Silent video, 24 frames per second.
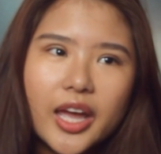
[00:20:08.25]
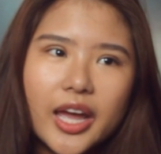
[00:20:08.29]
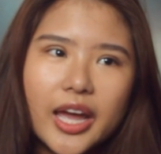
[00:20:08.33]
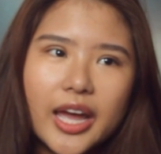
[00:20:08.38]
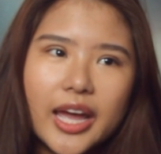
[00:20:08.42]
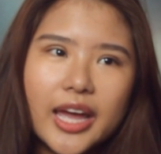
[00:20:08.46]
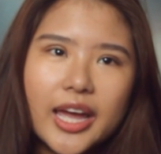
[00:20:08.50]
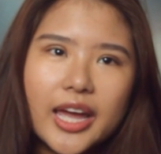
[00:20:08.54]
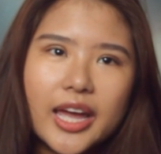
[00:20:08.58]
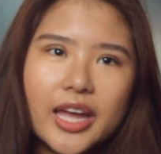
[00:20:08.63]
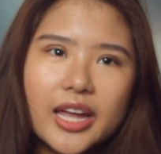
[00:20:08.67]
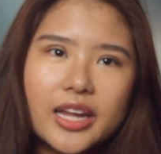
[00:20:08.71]

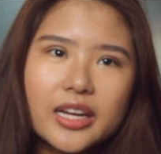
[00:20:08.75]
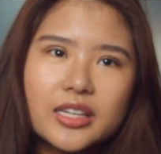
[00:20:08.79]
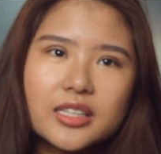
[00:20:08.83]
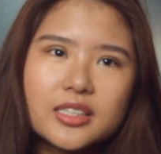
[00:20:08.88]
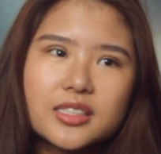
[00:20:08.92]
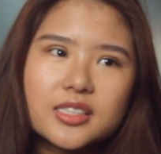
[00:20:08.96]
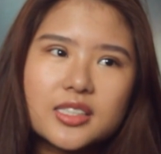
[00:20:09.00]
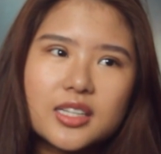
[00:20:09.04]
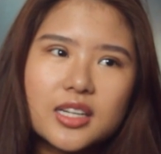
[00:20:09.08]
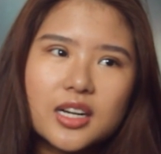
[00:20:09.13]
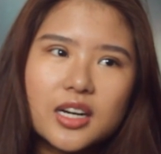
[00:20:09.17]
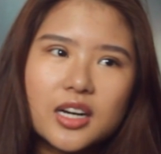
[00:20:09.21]

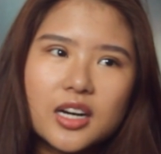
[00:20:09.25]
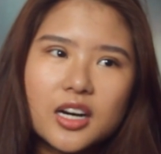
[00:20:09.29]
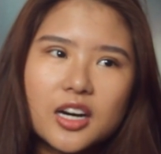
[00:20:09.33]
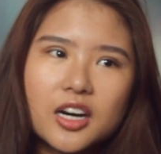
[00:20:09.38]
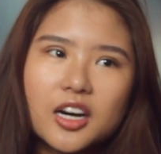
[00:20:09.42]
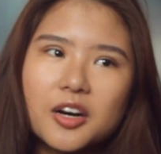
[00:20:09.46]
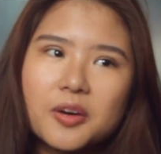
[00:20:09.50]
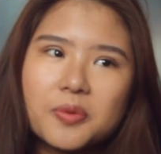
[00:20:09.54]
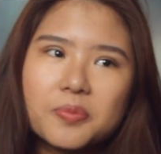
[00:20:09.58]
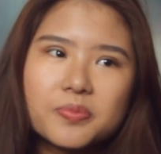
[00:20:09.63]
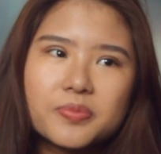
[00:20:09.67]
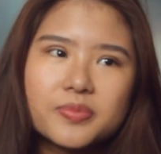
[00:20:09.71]
And
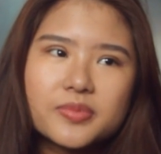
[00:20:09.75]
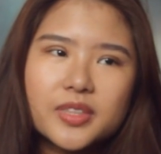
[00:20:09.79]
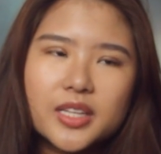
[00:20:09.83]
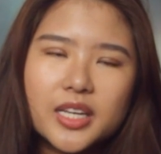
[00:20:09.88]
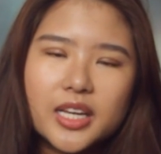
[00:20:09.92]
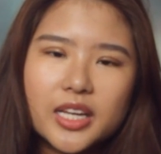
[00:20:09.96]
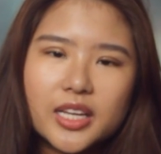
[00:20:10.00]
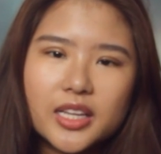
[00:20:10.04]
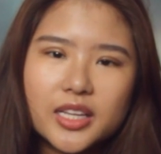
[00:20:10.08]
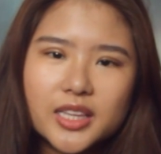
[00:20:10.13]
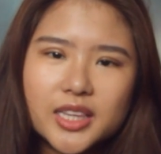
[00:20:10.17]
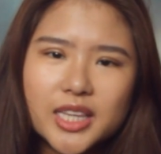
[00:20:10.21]

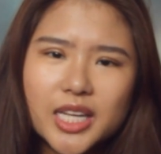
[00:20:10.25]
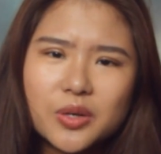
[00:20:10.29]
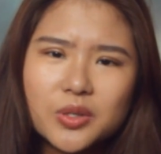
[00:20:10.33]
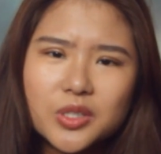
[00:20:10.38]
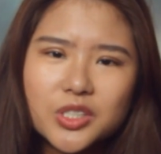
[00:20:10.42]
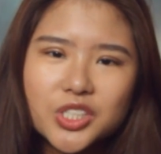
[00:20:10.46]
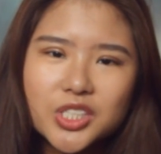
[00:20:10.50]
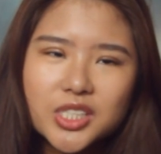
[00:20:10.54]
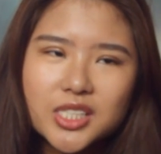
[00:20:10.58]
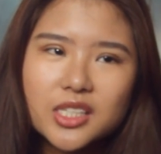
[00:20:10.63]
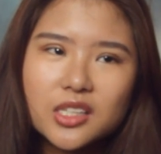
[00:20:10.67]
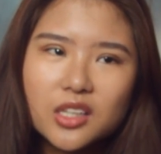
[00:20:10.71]
there
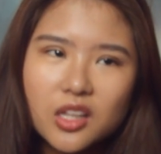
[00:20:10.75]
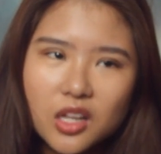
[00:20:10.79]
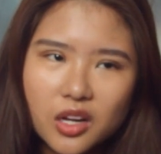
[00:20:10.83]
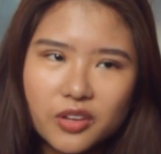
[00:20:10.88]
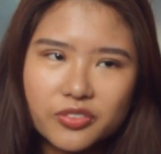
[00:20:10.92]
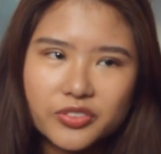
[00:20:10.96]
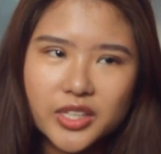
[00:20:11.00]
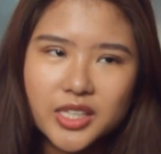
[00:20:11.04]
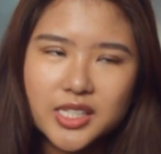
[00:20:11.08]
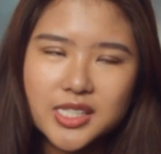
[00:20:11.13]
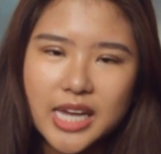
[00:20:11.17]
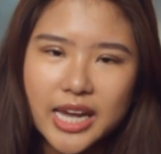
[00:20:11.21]
was just a lot
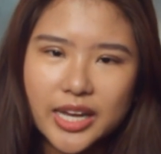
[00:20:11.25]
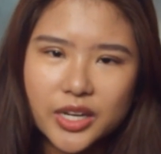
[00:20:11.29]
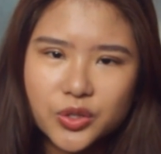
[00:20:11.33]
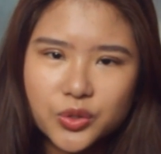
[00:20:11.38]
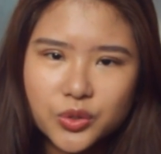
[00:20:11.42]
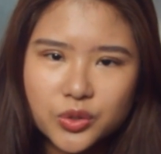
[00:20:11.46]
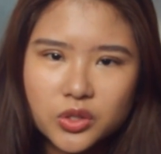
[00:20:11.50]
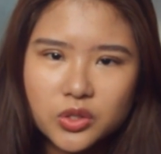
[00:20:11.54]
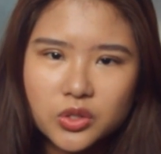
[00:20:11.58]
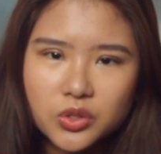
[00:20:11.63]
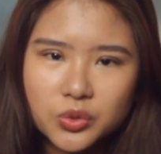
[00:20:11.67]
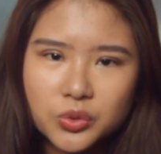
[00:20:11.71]
of things that I
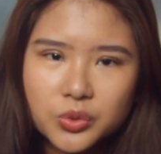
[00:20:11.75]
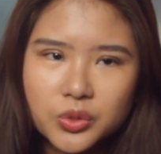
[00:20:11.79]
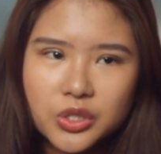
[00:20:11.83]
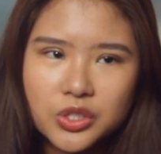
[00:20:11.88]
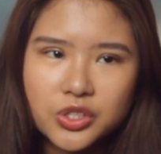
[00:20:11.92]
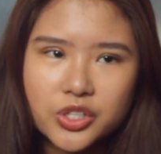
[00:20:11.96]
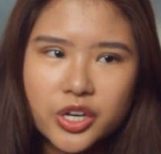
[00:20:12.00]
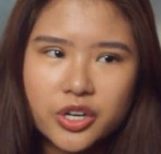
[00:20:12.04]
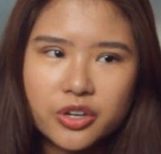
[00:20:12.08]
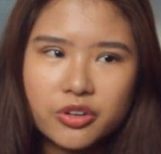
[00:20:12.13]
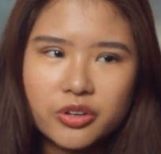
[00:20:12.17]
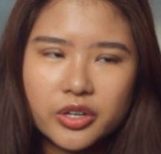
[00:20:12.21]
couldn't do in
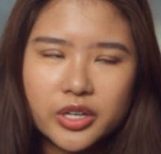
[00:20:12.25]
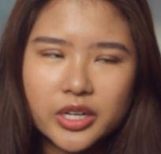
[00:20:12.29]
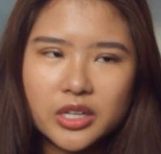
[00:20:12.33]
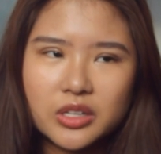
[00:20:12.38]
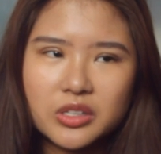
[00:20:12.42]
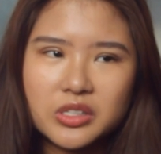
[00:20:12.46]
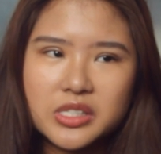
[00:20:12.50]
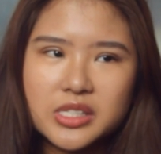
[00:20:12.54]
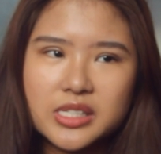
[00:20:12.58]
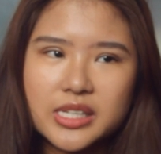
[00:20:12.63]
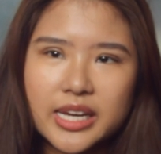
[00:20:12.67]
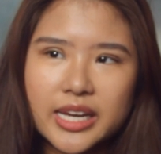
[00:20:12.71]
general, and I
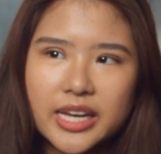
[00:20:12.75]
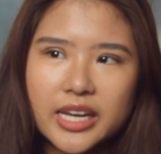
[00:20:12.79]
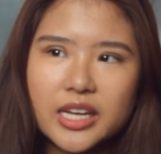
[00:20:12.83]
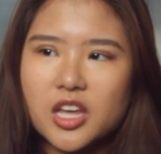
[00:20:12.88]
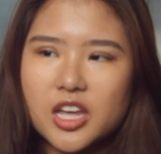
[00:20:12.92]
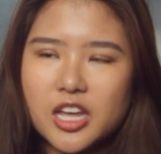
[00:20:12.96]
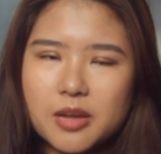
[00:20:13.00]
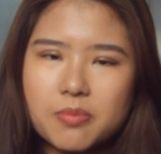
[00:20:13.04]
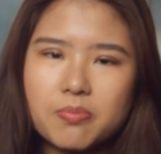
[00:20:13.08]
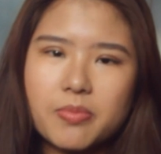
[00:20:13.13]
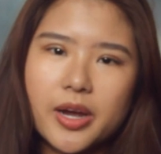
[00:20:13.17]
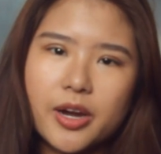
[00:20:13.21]
was like
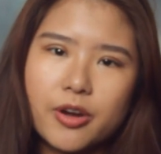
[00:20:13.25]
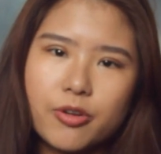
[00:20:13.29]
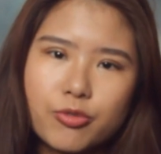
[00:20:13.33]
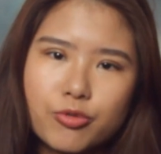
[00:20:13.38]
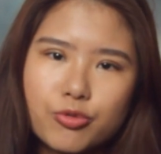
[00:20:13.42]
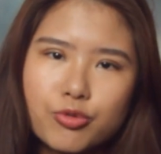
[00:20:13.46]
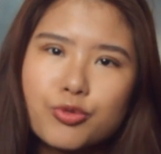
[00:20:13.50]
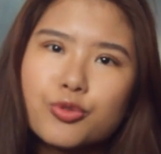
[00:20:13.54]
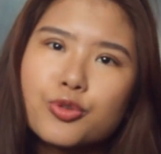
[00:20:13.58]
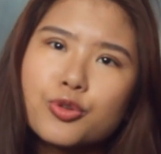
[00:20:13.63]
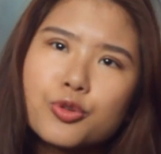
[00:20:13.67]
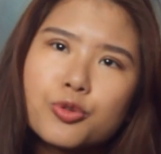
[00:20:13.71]
in my
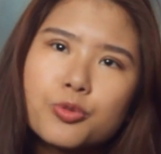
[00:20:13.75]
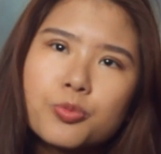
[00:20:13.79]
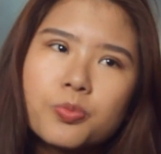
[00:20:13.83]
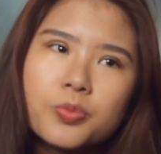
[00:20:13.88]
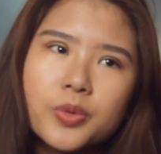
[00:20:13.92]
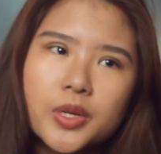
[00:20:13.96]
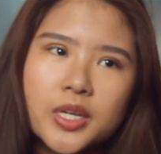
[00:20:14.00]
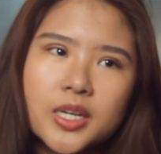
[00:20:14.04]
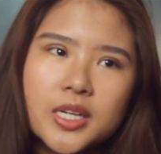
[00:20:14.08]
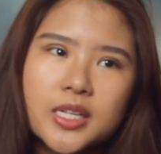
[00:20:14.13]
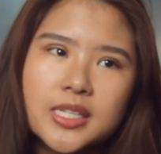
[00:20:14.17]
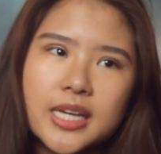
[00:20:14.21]
room
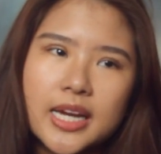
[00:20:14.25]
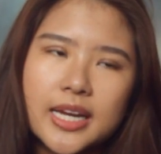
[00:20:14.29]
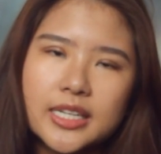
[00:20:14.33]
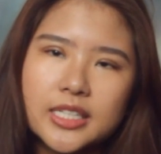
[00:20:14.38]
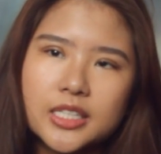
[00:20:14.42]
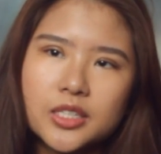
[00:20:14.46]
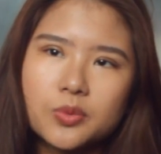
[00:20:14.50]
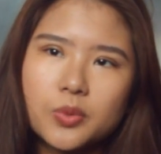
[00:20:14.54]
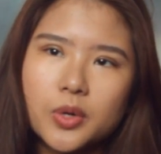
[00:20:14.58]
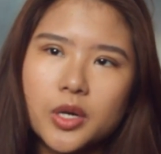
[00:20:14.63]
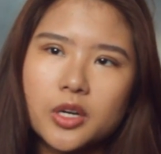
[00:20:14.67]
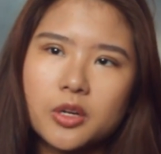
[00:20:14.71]
because I
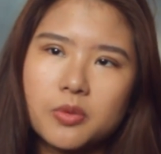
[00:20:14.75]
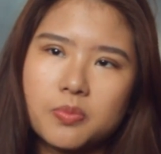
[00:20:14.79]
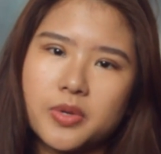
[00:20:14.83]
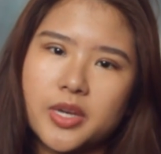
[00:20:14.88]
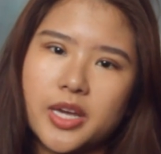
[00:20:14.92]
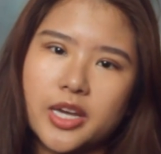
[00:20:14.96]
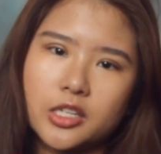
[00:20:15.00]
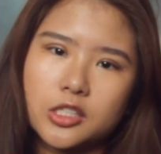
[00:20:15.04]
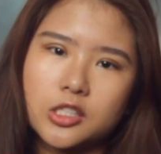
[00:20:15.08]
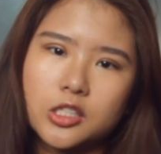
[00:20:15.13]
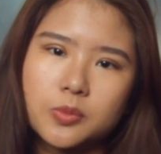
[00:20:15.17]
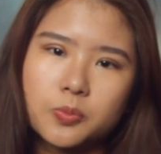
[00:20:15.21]
didn't want to be
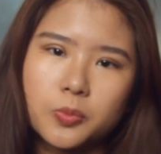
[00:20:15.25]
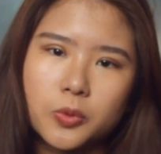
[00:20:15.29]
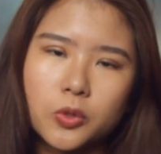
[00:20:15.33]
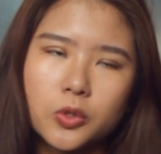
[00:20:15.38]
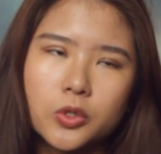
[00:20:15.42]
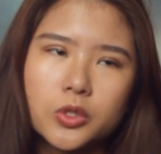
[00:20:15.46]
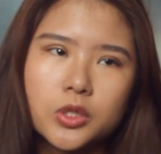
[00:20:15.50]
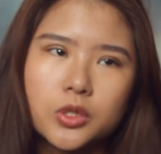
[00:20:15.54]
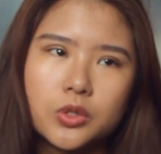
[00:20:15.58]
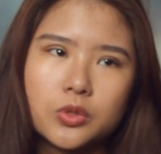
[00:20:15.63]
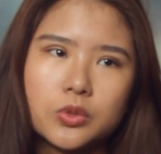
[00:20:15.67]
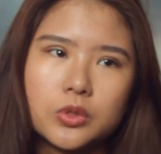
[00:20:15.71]

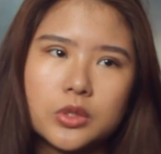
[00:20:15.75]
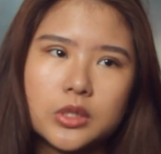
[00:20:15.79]
exposed to